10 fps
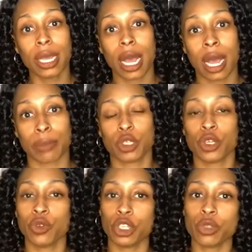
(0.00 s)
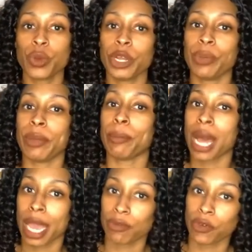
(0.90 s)
So you just want to be
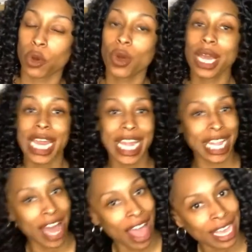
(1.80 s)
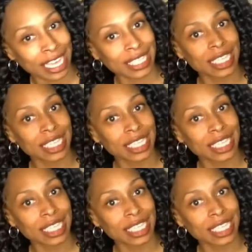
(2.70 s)
mindful, clients,